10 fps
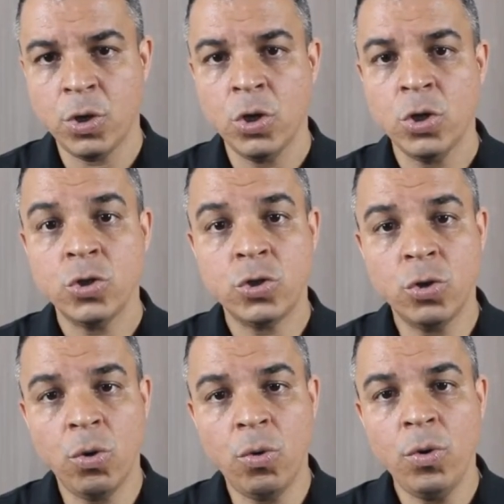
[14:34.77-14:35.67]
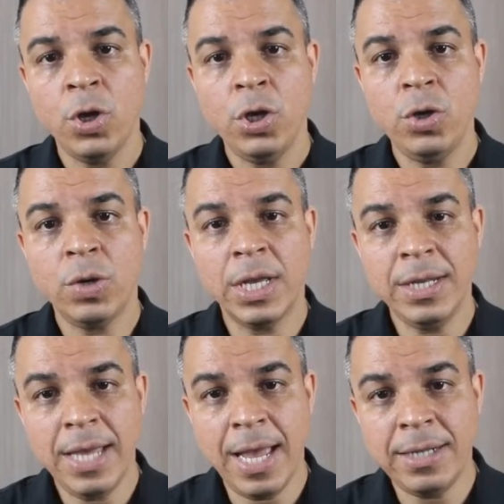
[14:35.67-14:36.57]
so you can
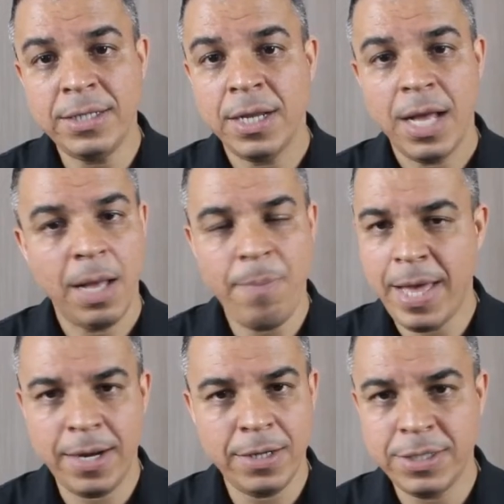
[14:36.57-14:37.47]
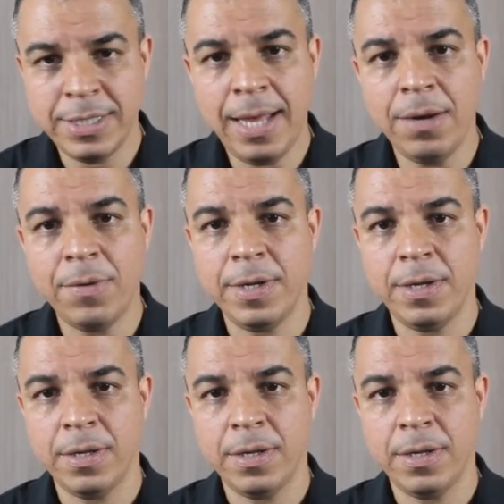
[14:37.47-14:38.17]
get a better salary.